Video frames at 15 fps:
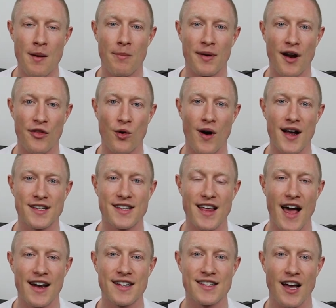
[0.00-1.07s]
But otherwise,
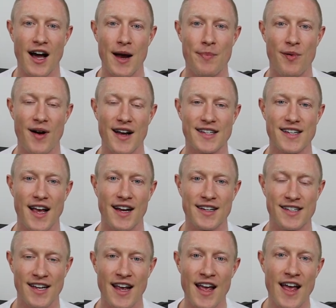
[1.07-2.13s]
that is the Hyperice
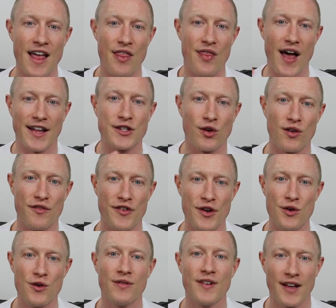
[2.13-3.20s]
X. That's a
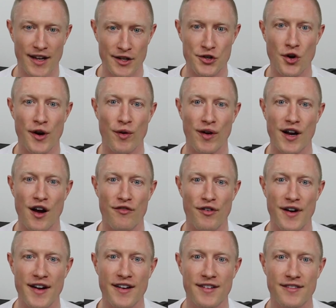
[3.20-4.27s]
review. Enjoy your recovery.